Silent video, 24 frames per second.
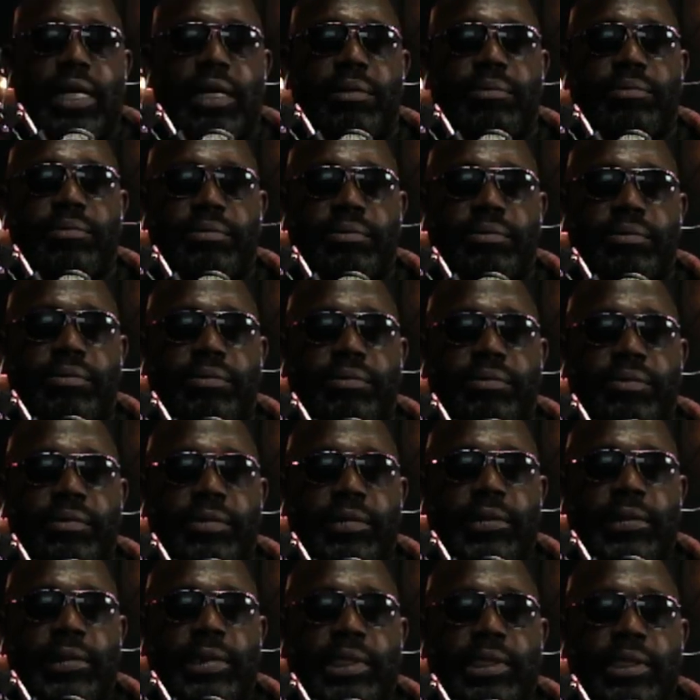um,
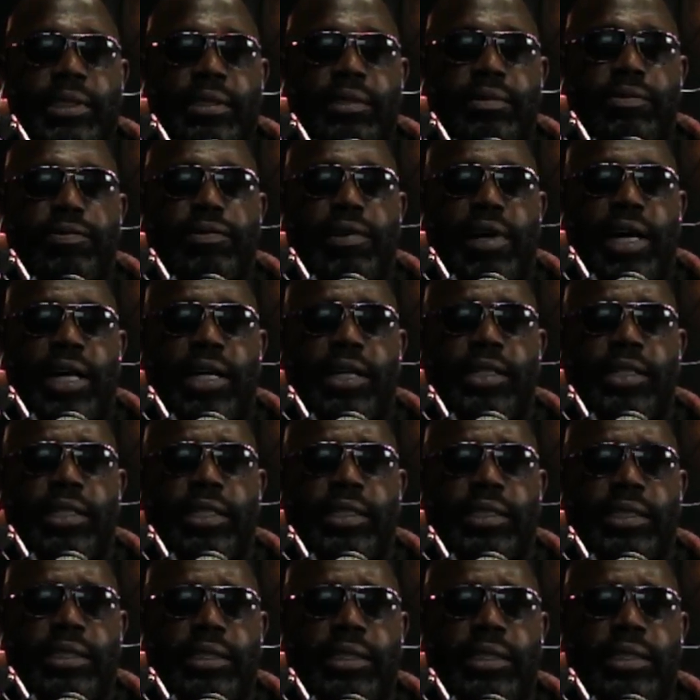
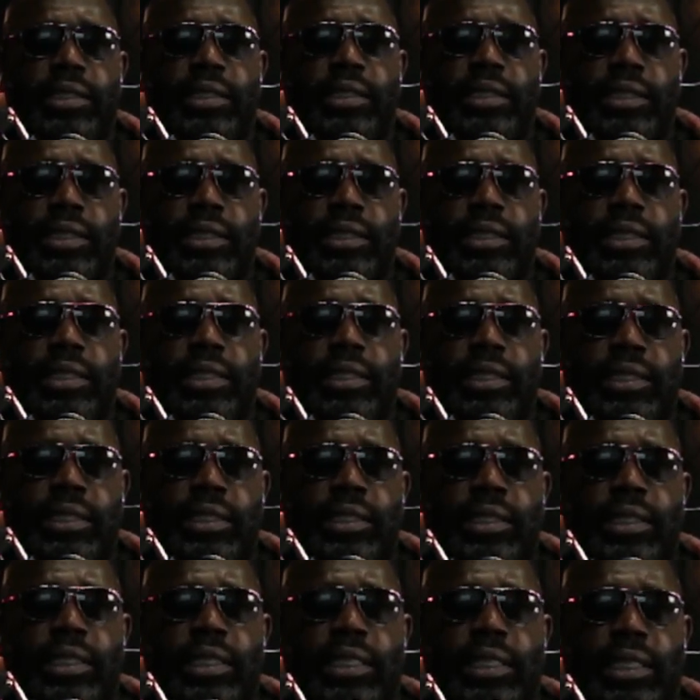father
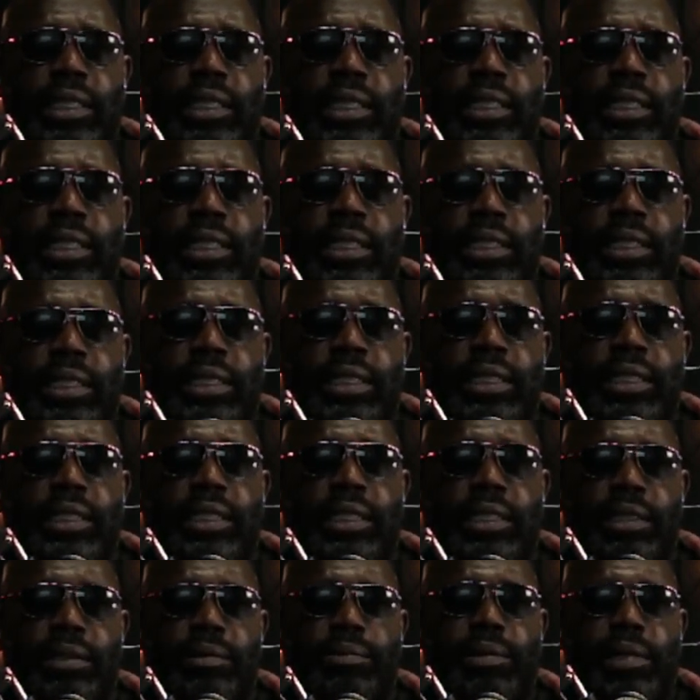in
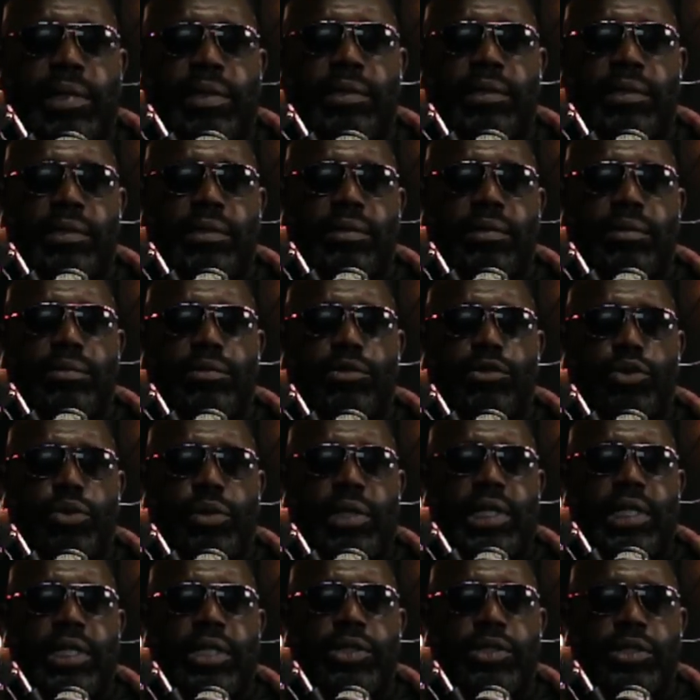about
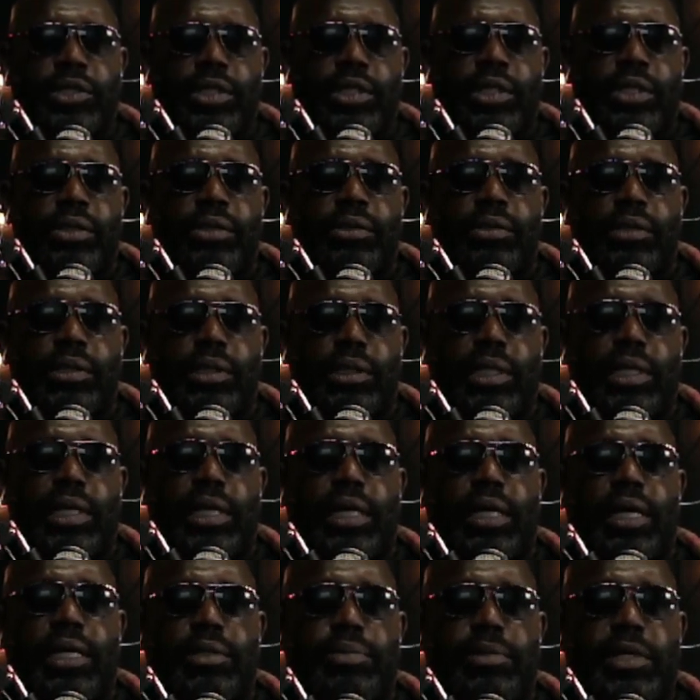20 years ago. Then I
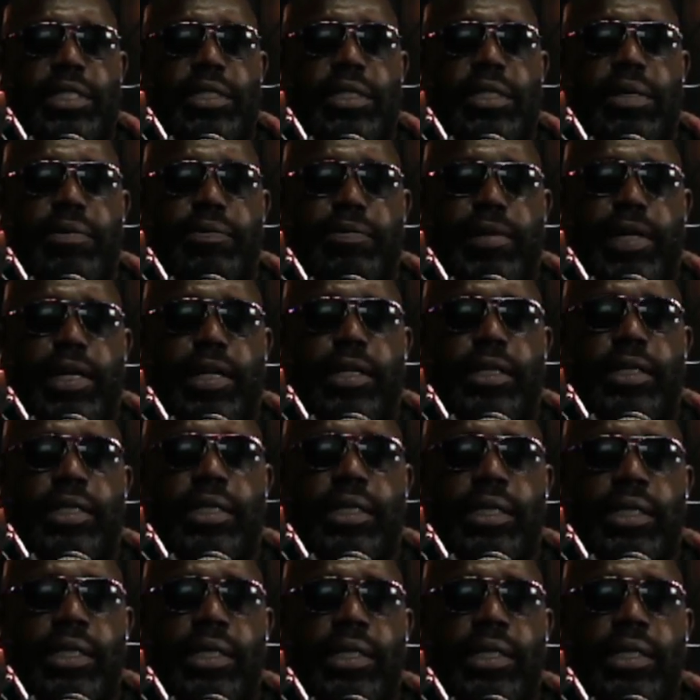lost my stepfather